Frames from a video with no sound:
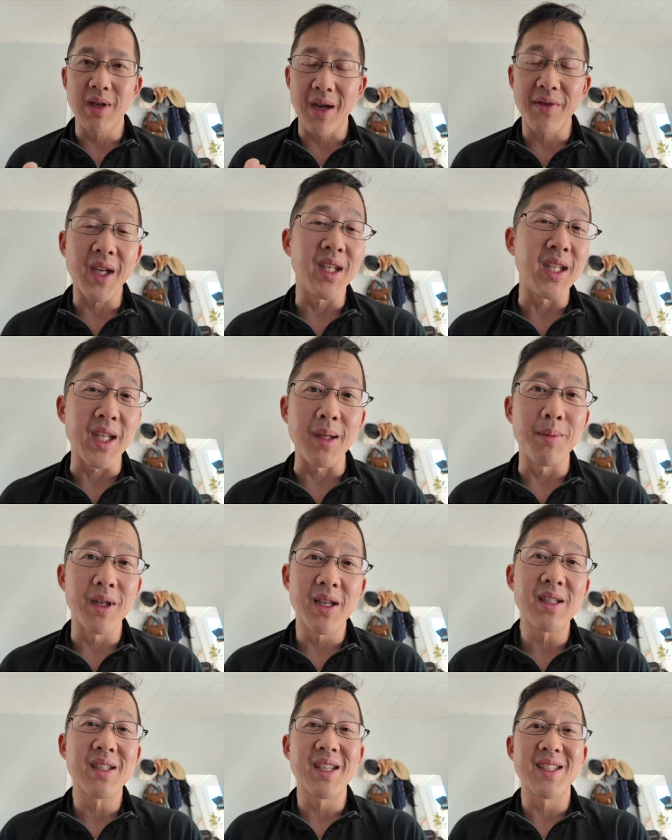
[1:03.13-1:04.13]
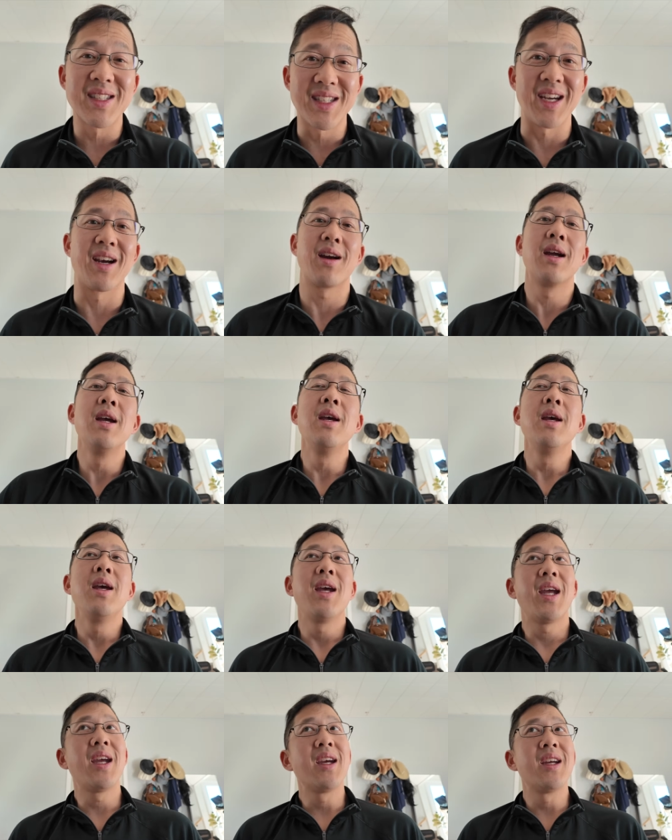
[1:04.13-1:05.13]
you have a knee meniscus tear.
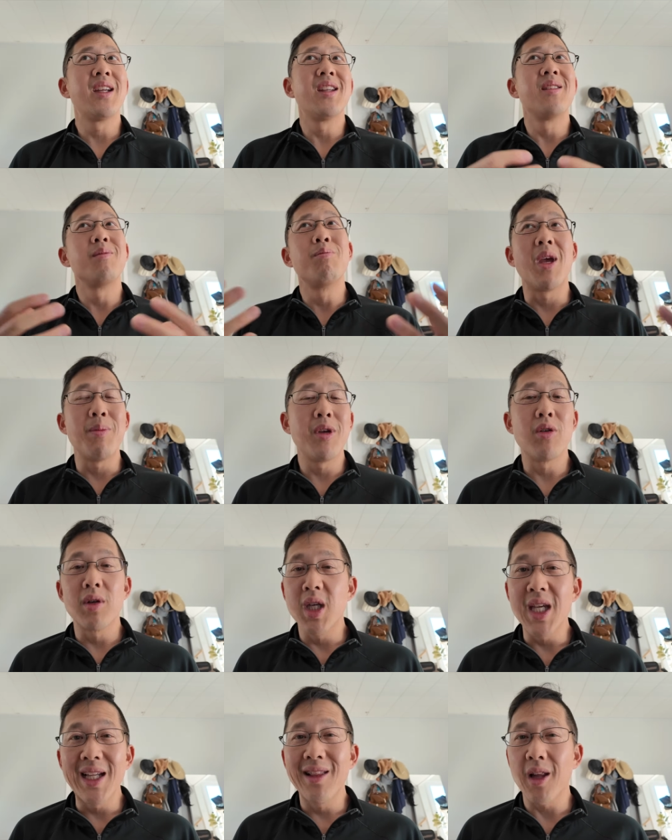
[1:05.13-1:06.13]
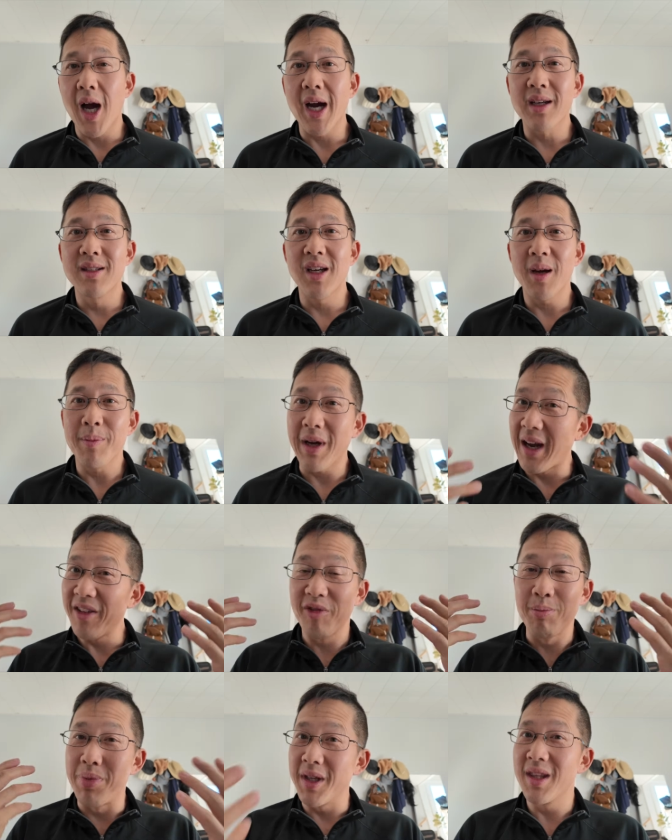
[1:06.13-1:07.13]
And maybe your knee locked up.
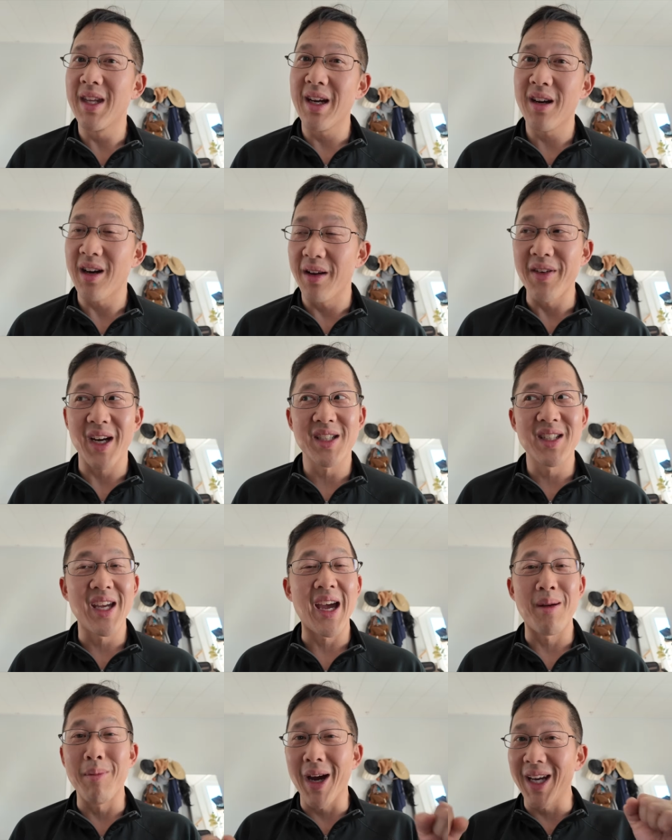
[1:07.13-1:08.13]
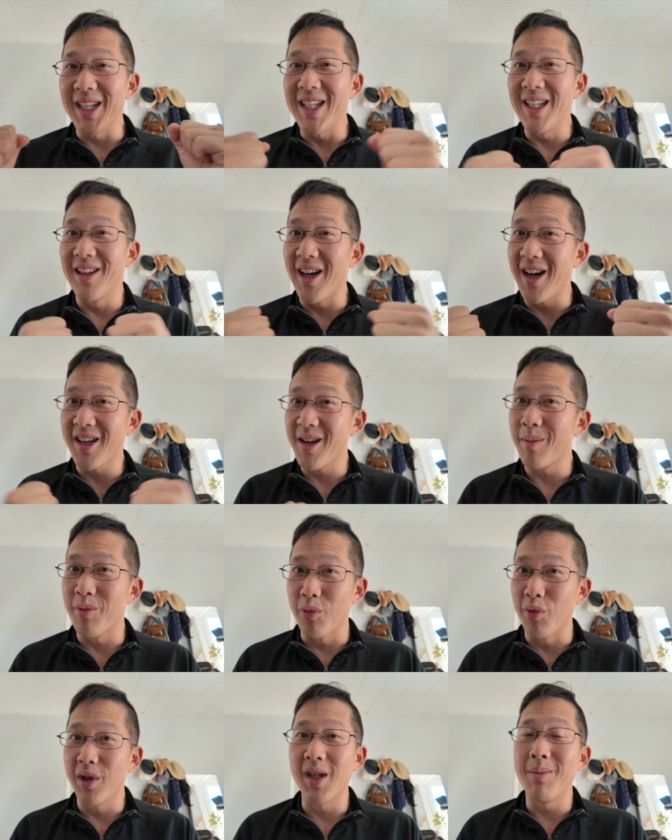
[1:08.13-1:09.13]
I've been there. I've actually had my knee lock up
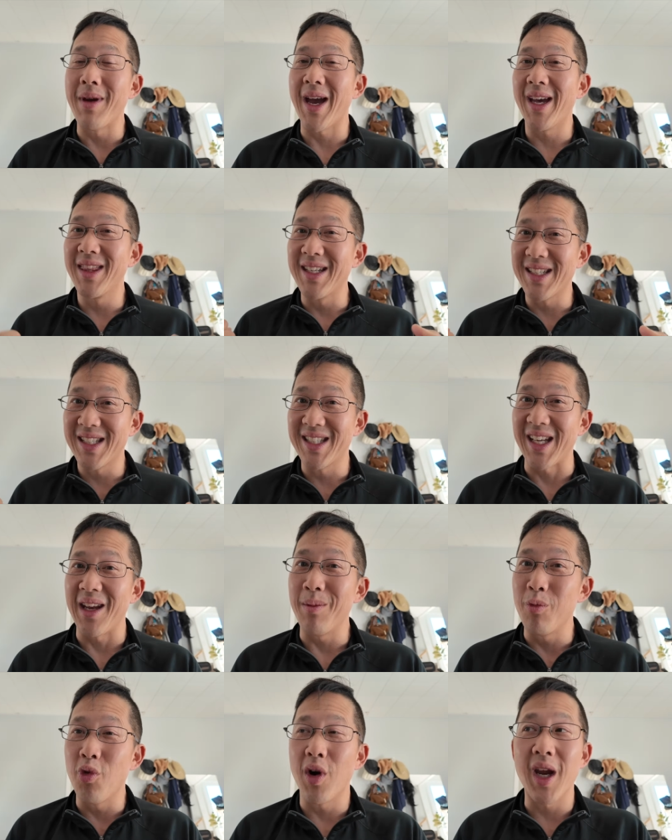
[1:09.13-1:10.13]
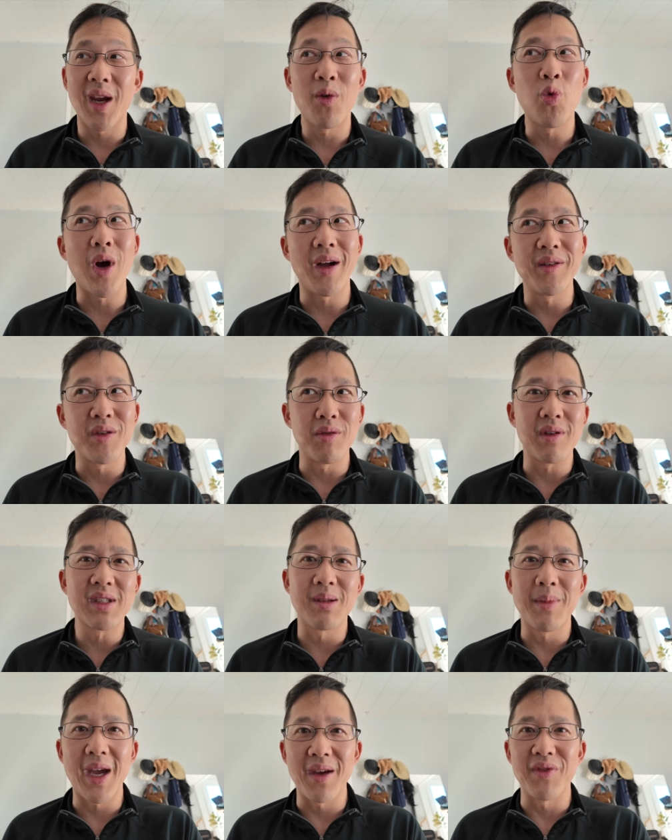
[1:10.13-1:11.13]
really bad the same way while doing
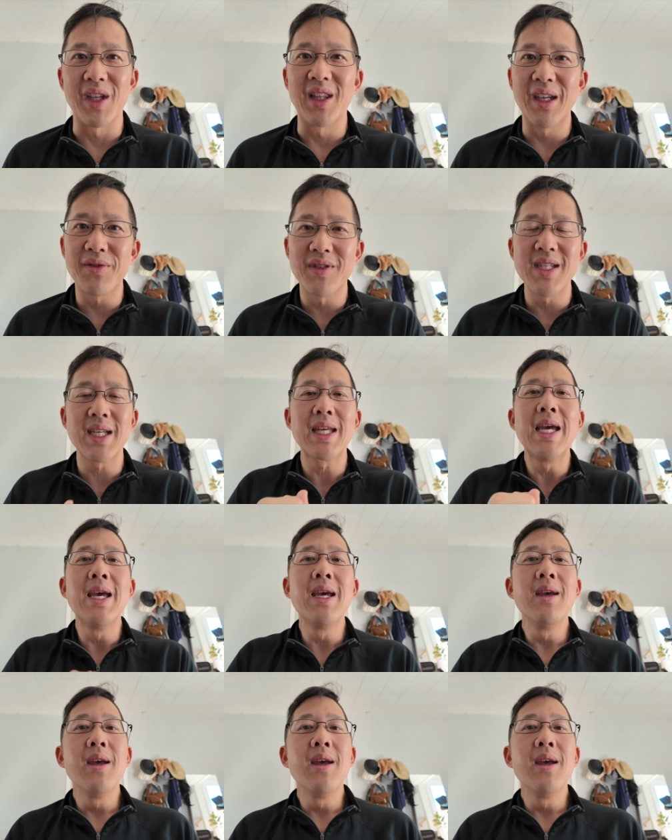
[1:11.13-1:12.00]
some heavy lifting.